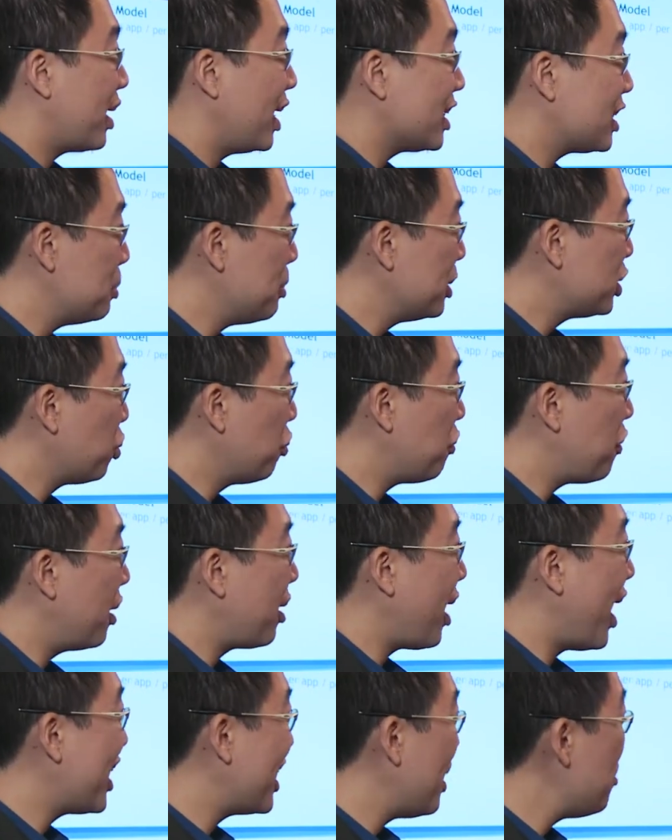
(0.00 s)
customers so far,
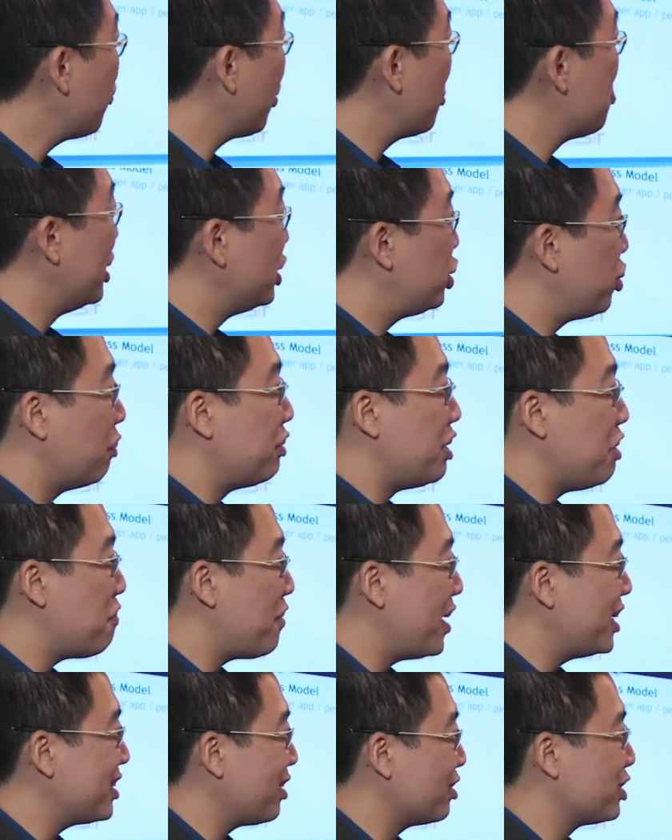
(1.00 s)
I came from Ministry of
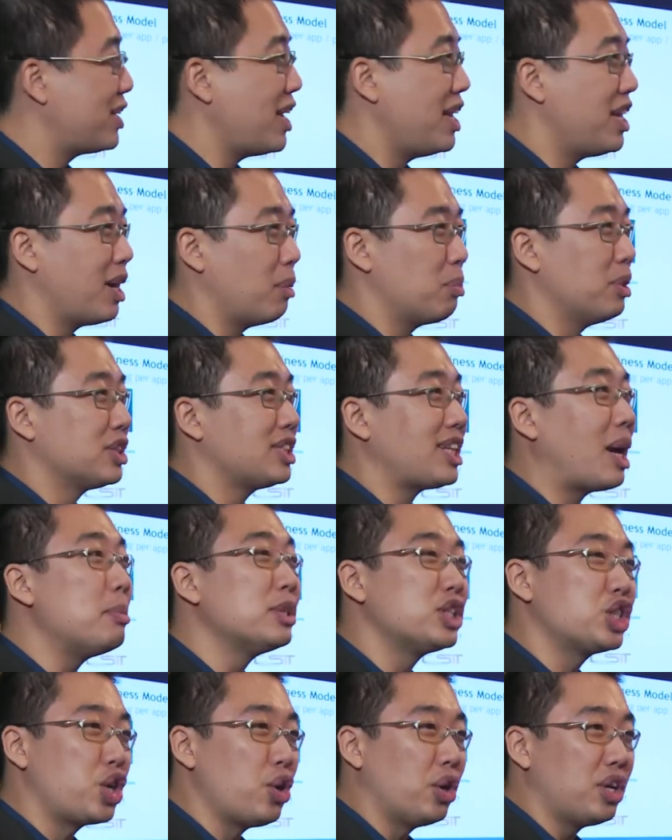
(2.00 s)
Defense. I was heading up the
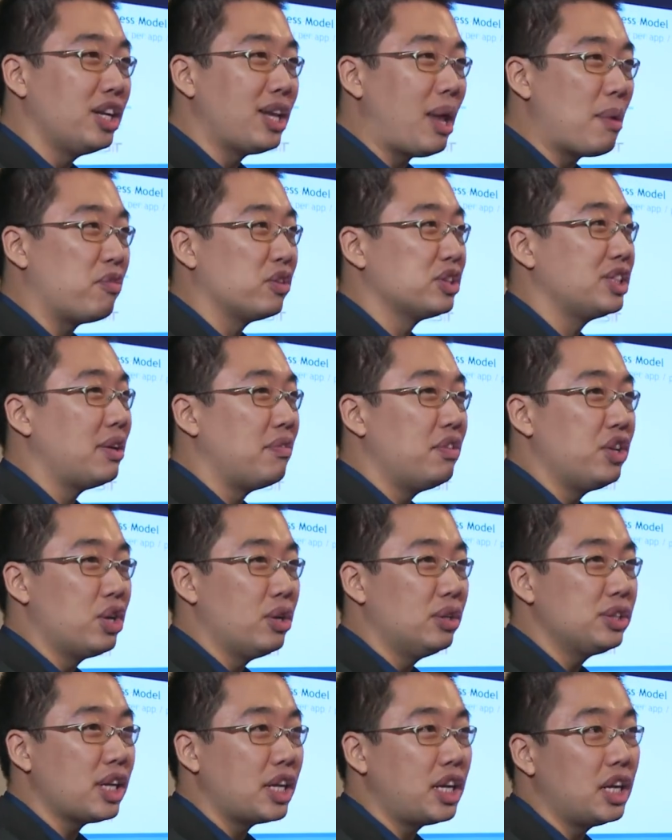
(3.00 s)
cybersecurity lab for seven
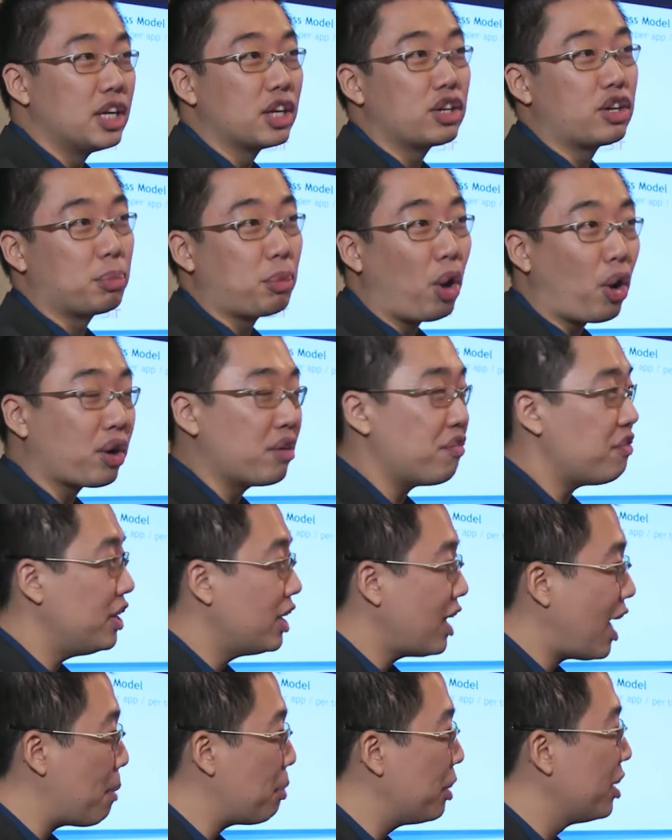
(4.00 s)
years and then the cryptography
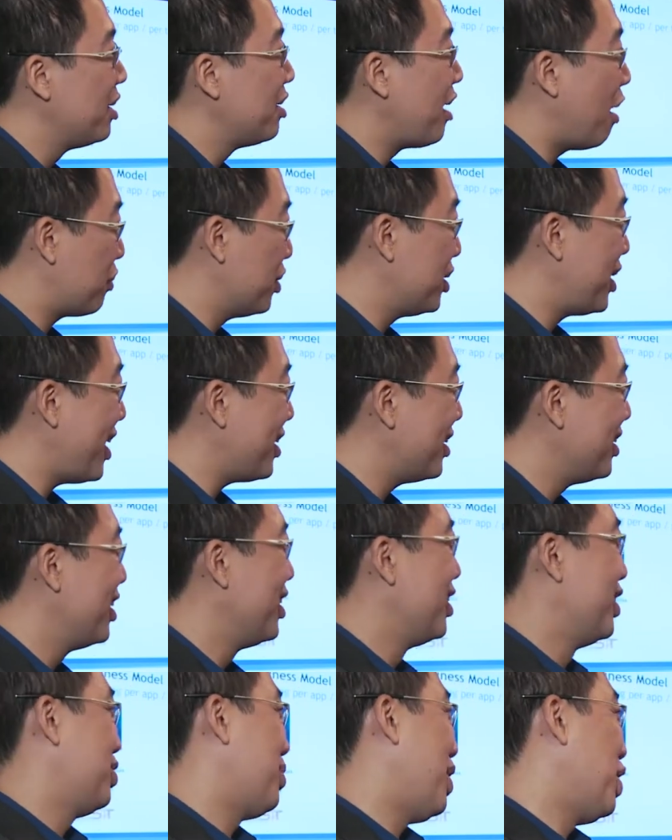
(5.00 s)
lab after that.
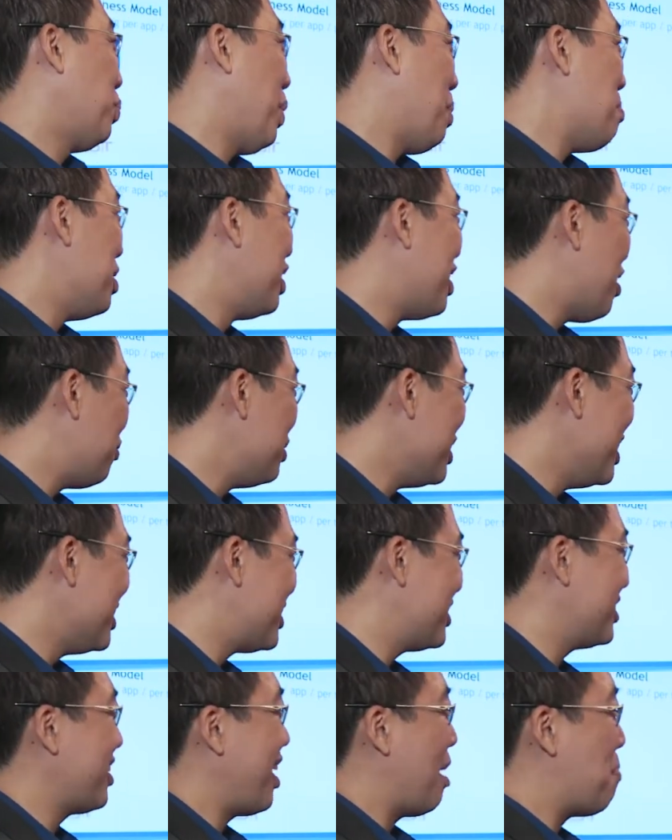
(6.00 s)
So I know what MINDEF
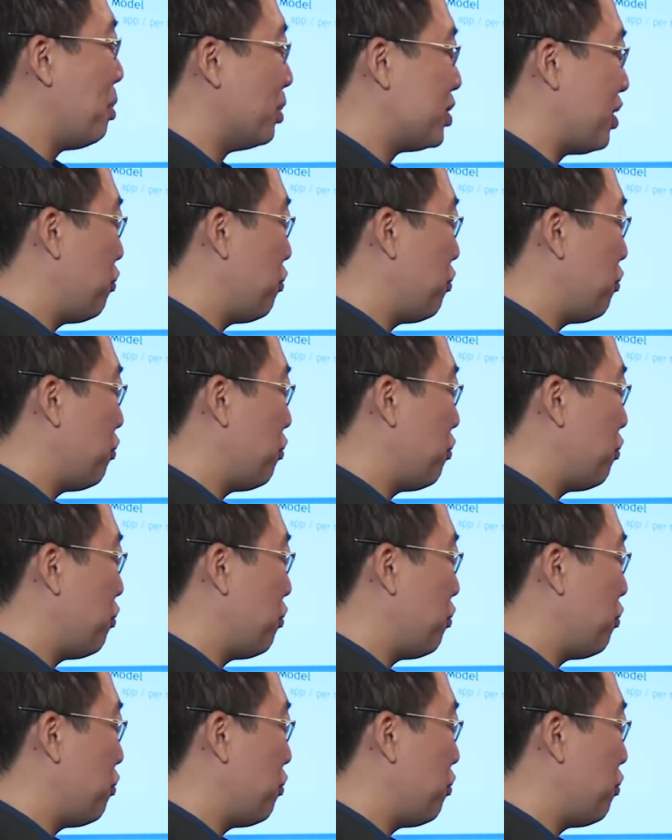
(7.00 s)
needs. I built